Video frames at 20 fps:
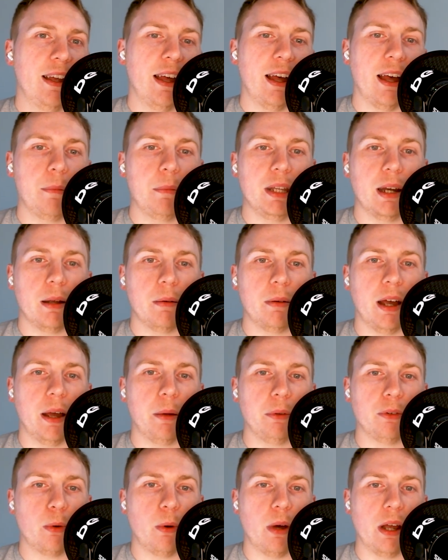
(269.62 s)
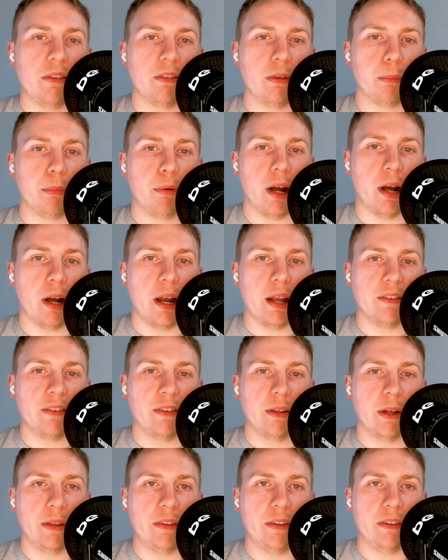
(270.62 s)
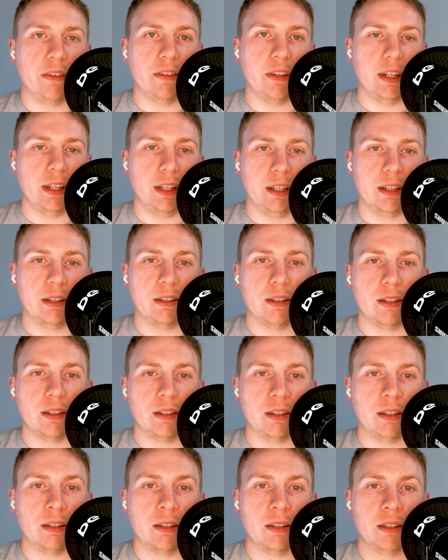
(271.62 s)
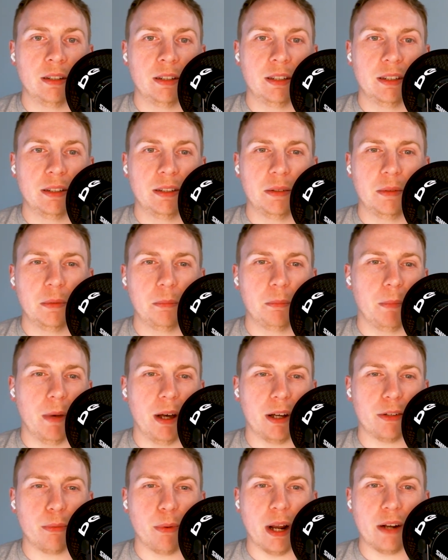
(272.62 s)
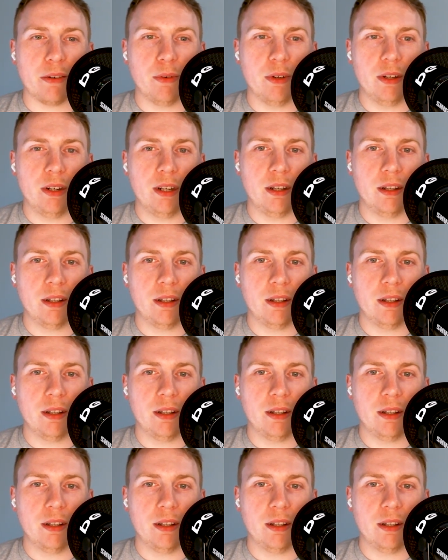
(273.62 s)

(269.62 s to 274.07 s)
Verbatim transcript: I mean, I was quite surprised not to see Marcus Rashford.